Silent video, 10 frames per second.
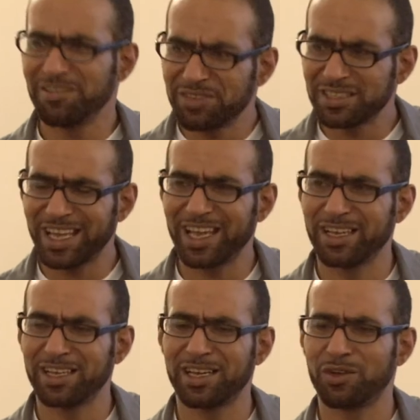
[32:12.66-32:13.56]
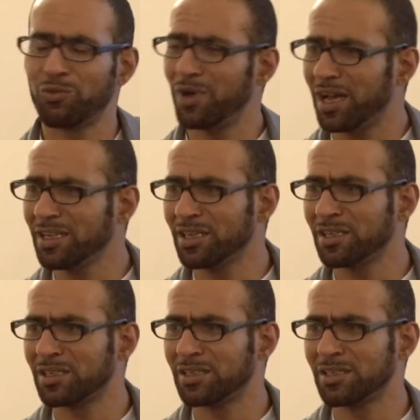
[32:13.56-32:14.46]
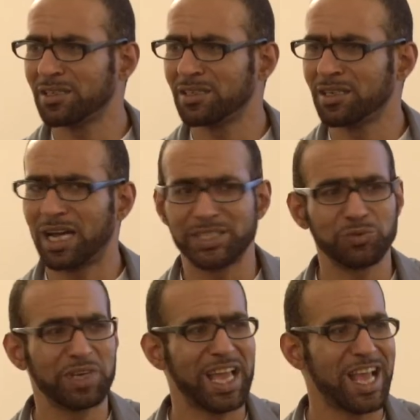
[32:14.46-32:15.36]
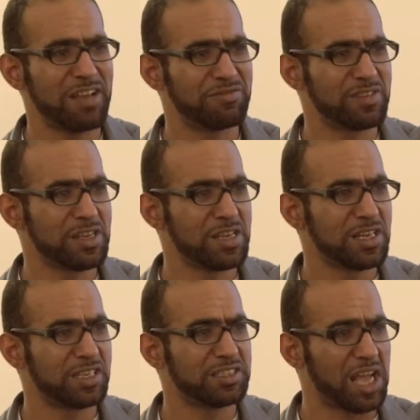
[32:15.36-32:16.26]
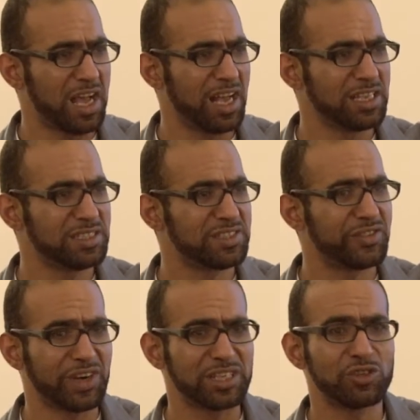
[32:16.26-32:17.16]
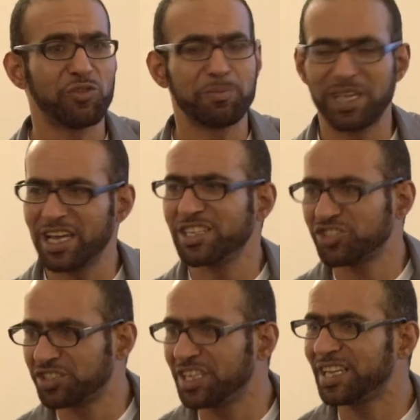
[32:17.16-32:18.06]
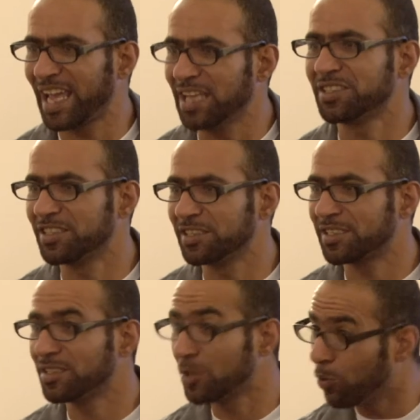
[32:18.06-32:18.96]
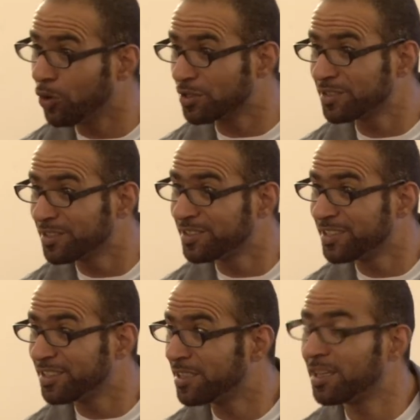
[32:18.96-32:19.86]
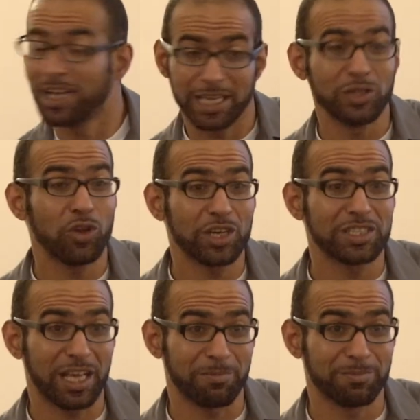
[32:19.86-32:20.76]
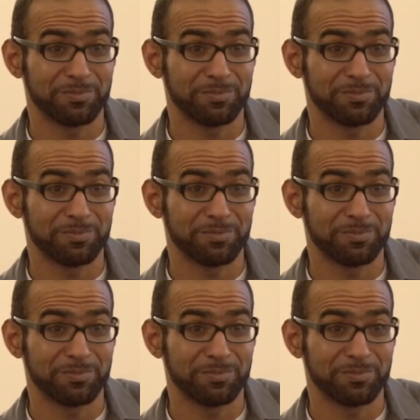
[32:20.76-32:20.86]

Every day. Why? And we have the highest rate of PhD candidates in the world. And look it up.